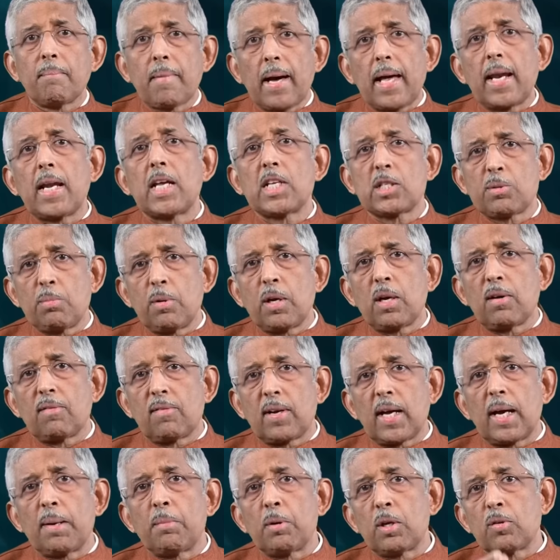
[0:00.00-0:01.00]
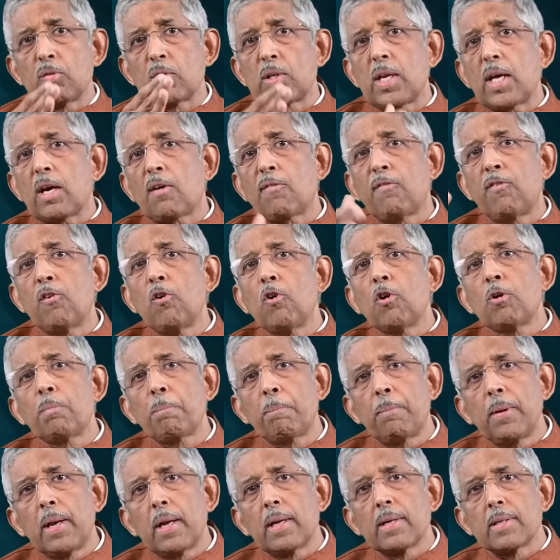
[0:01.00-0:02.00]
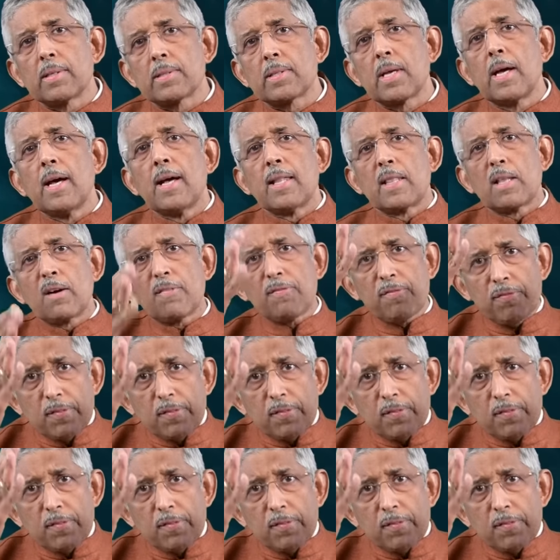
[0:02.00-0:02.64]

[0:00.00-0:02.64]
In the management of diabetes, you take four pillars.